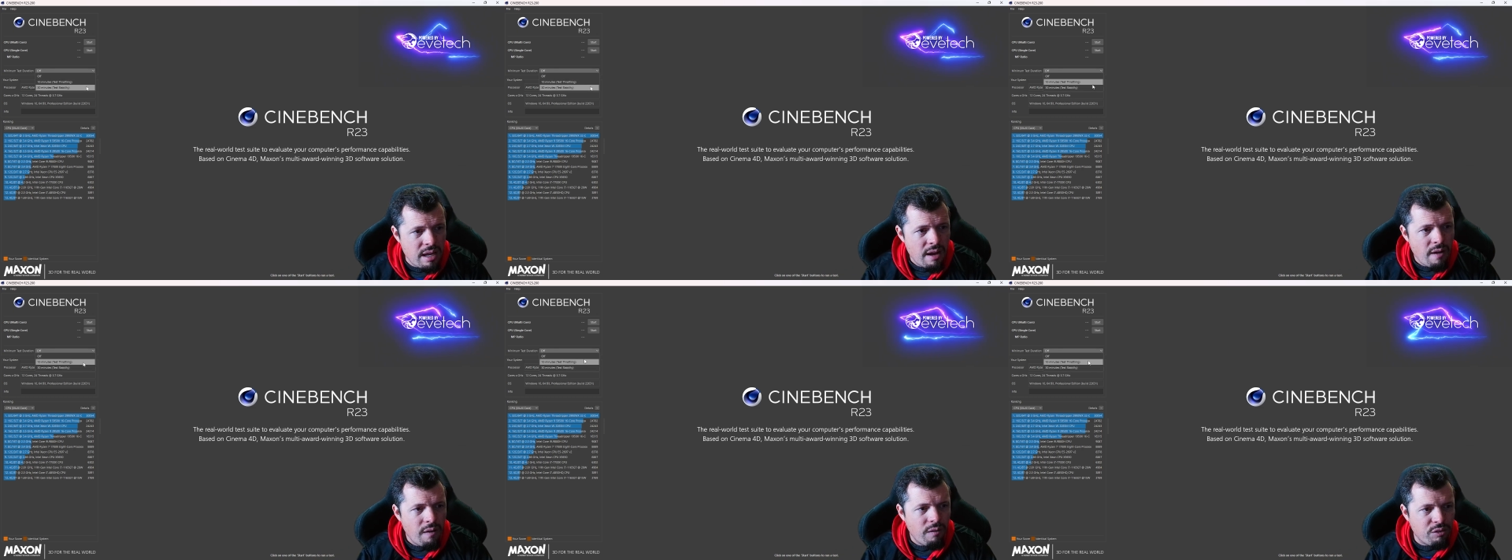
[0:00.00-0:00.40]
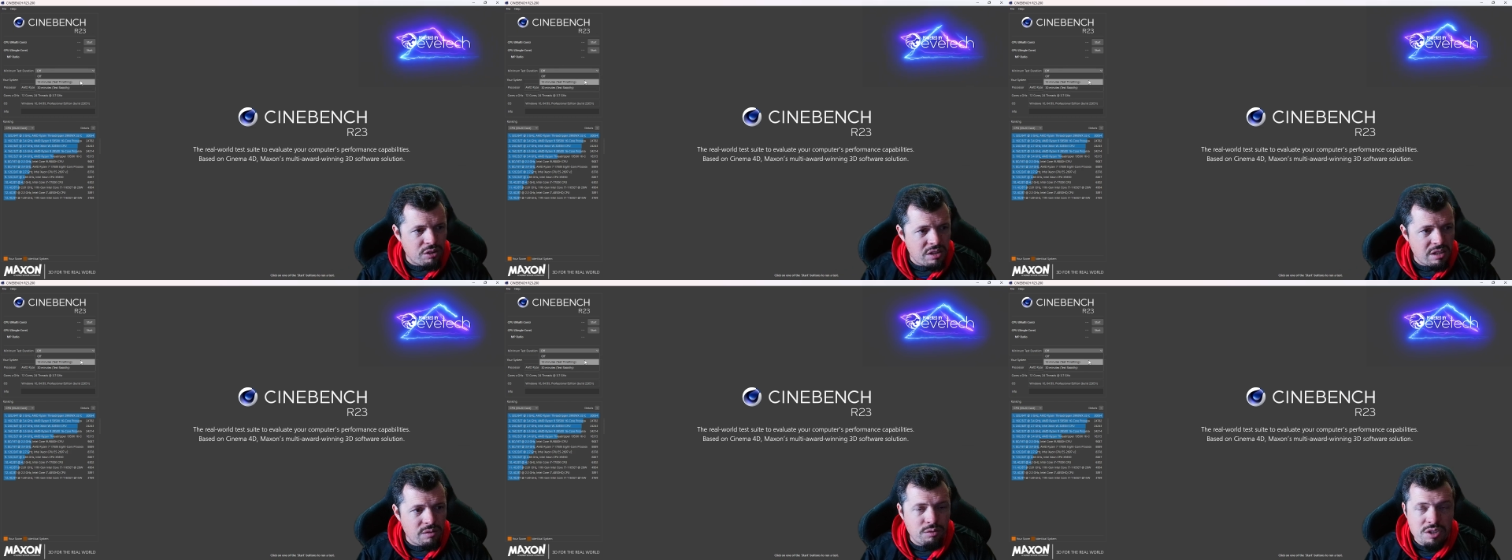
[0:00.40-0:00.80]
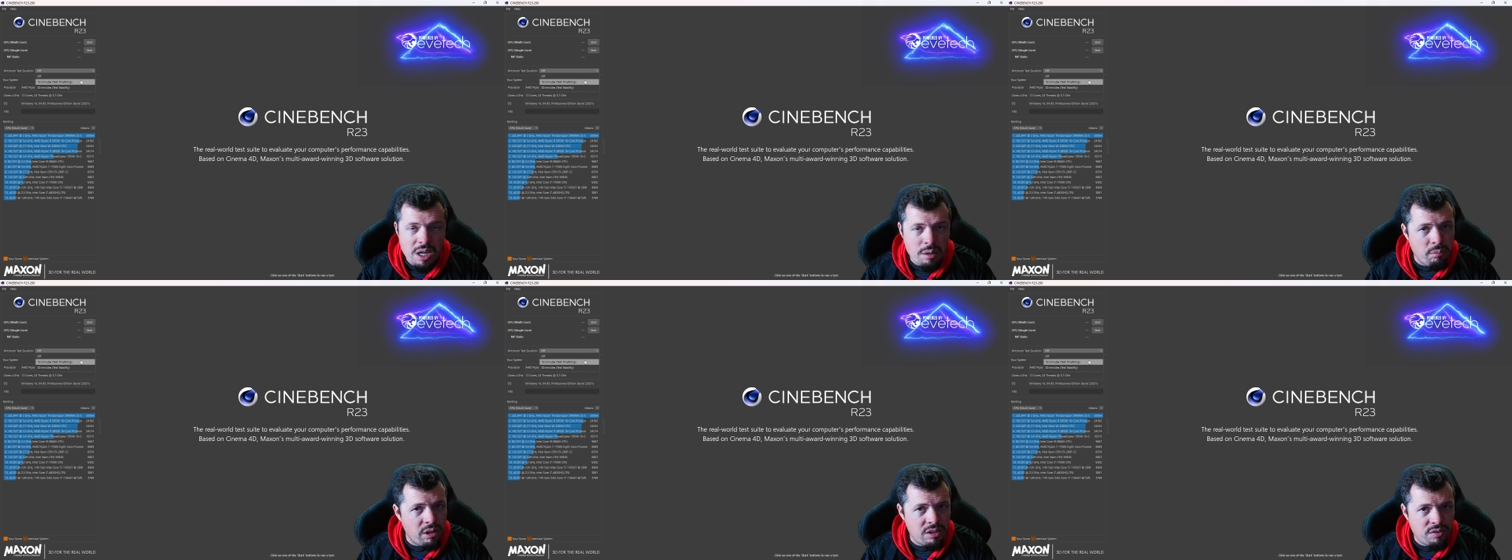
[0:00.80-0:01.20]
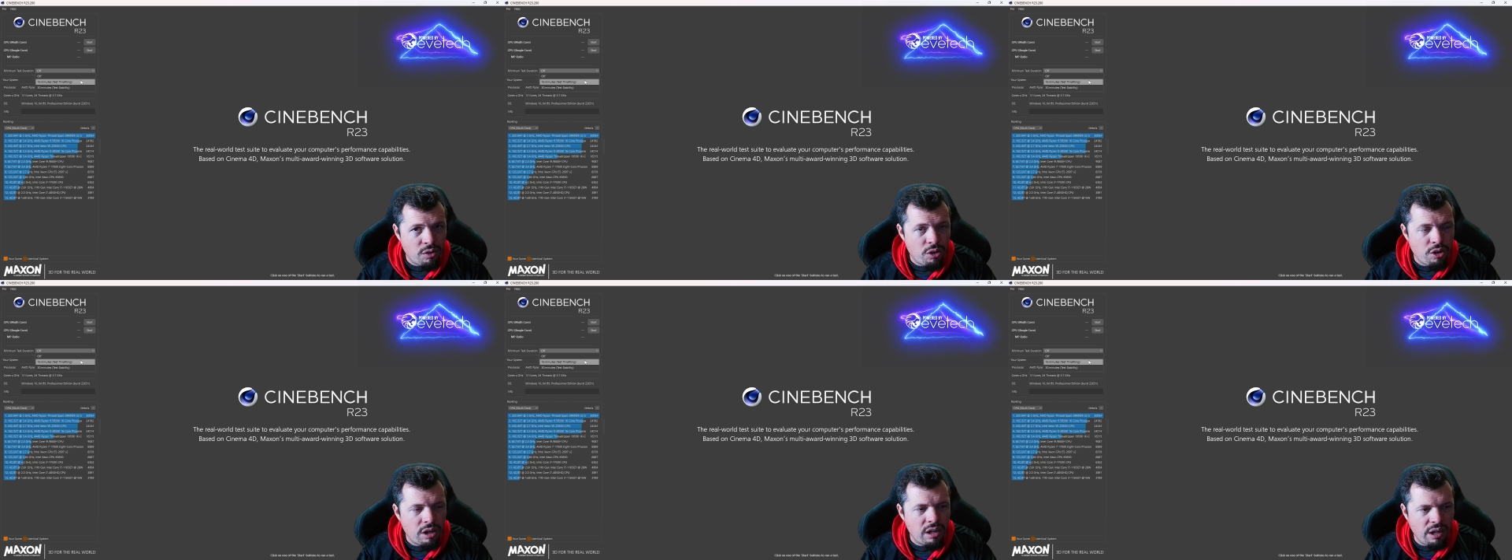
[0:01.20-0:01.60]
for 10 minutes for
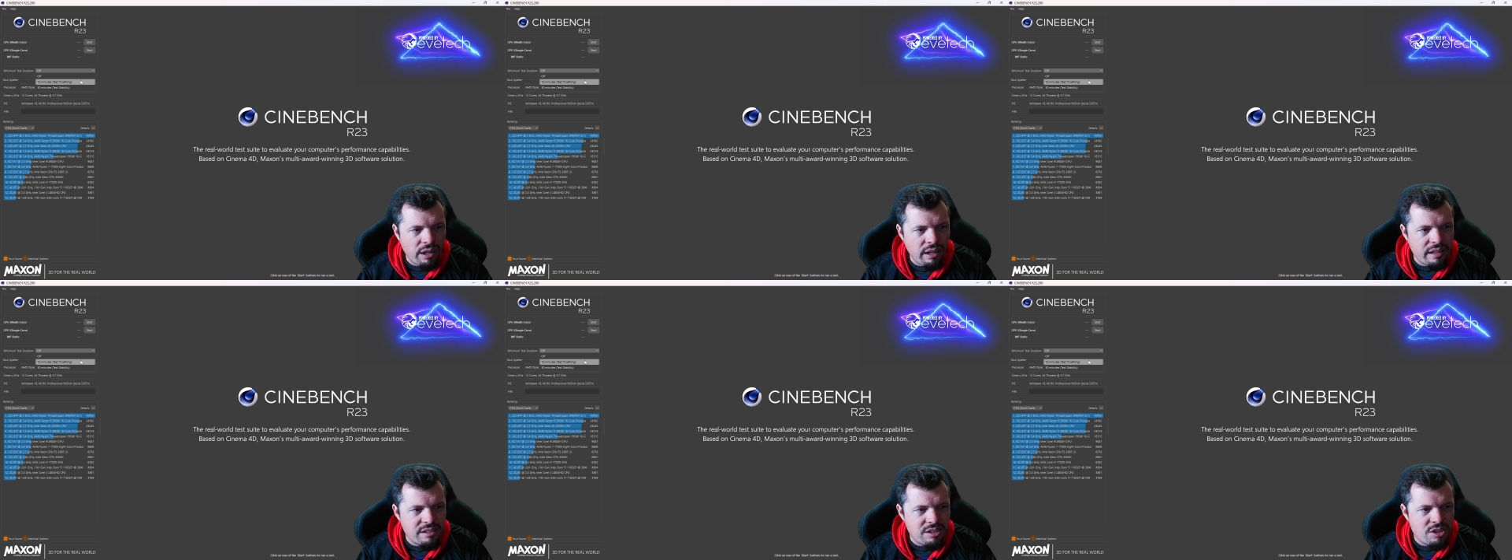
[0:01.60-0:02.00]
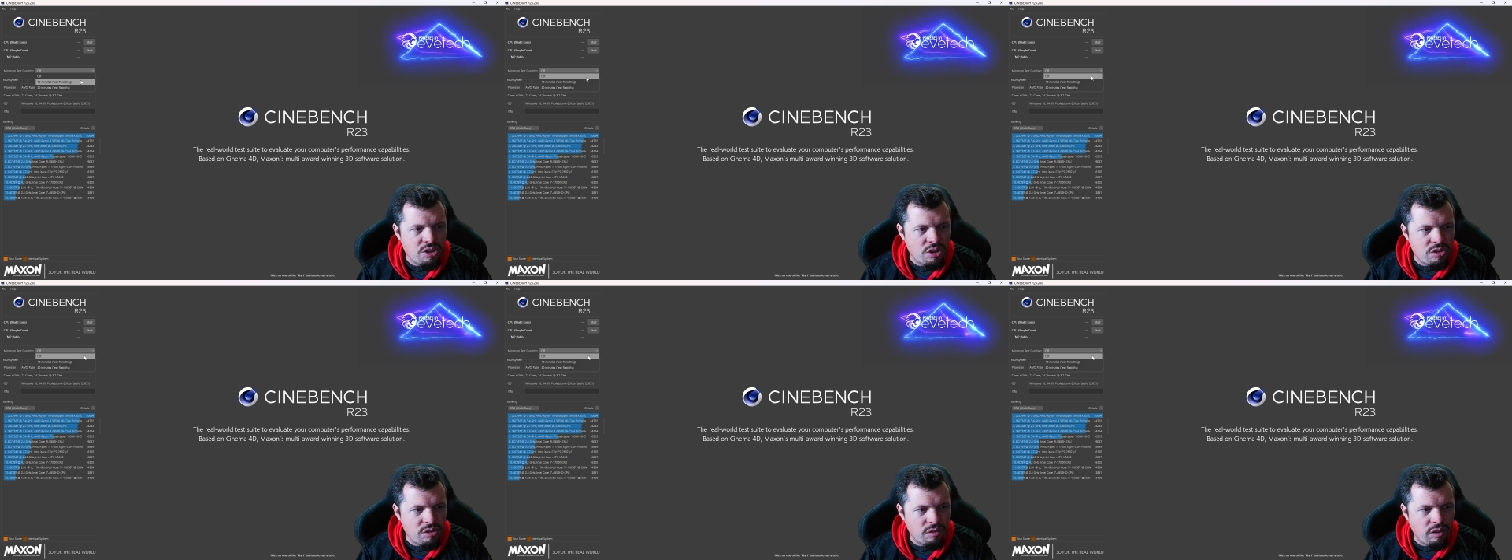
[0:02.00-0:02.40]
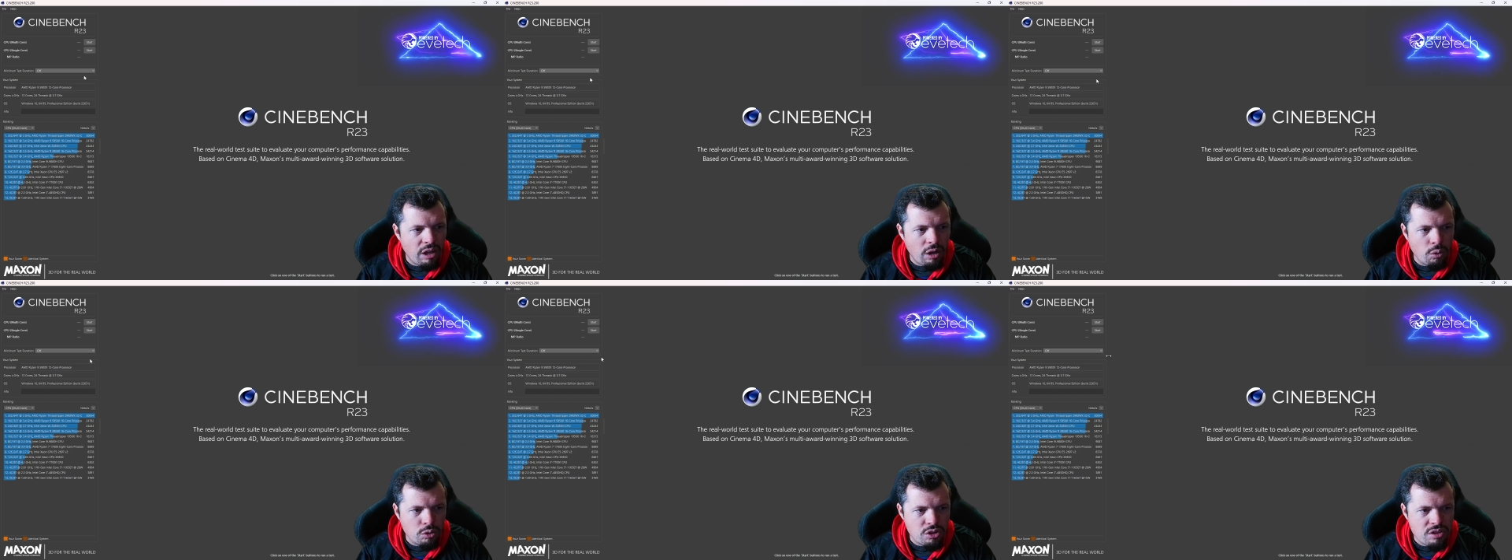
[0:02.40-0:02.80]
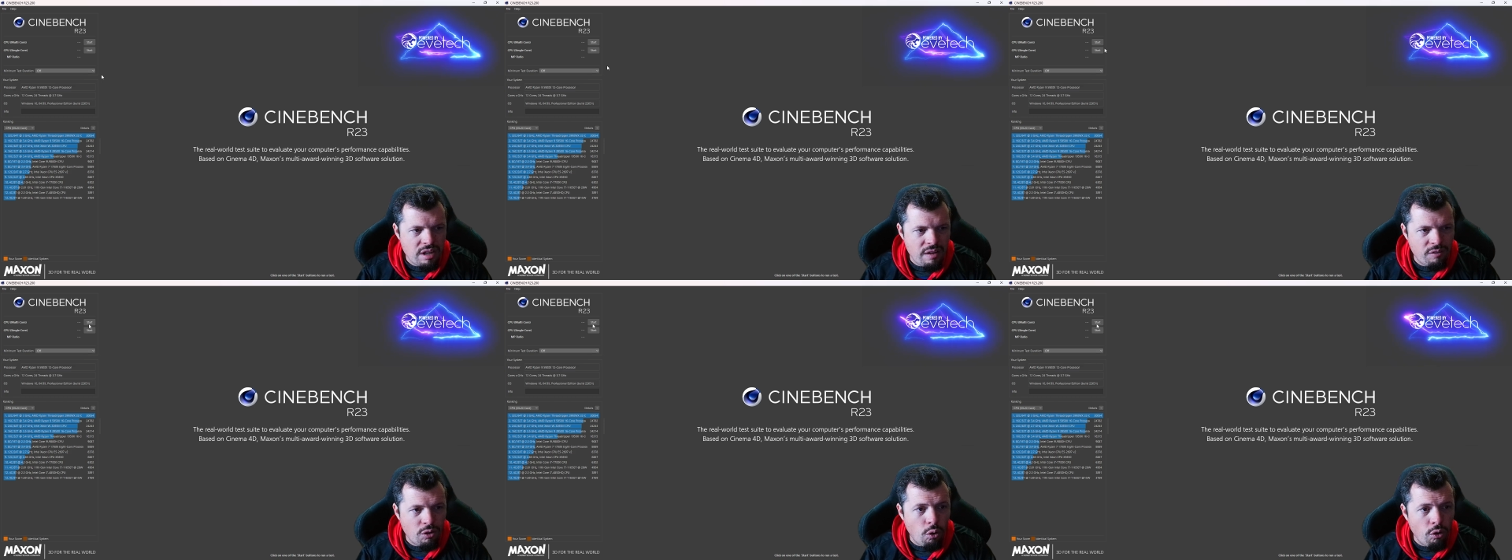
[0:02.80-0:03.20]
throttling as it shows over there, or just
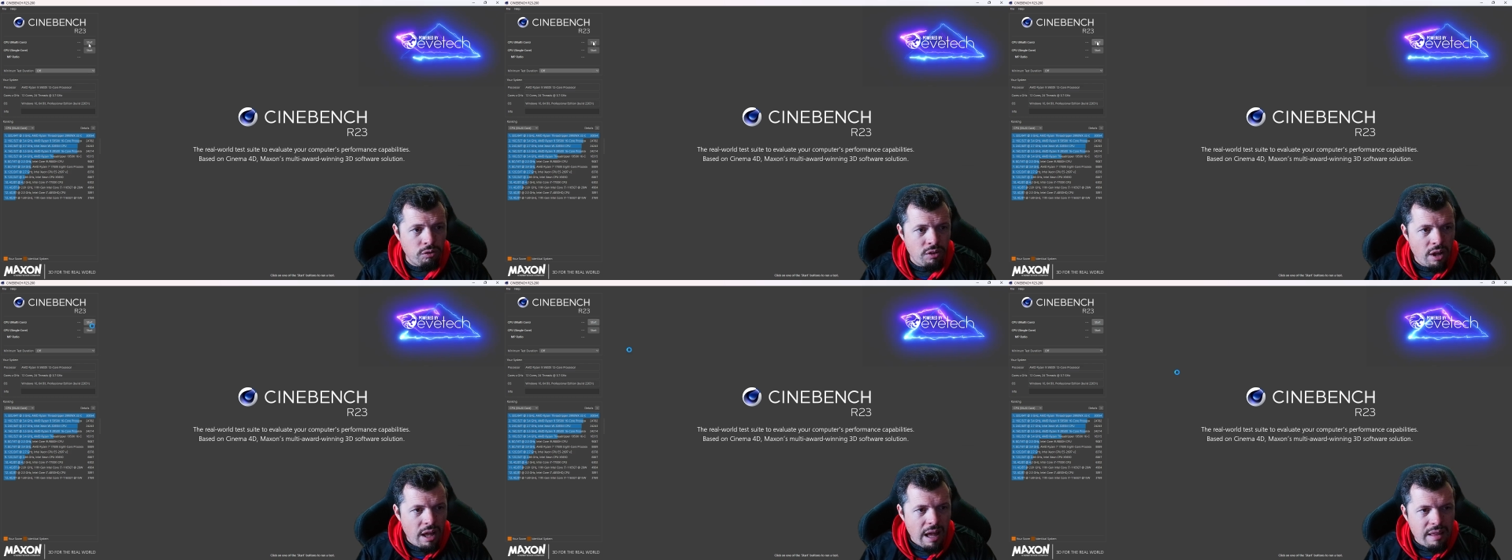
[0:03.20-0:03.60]
have it off.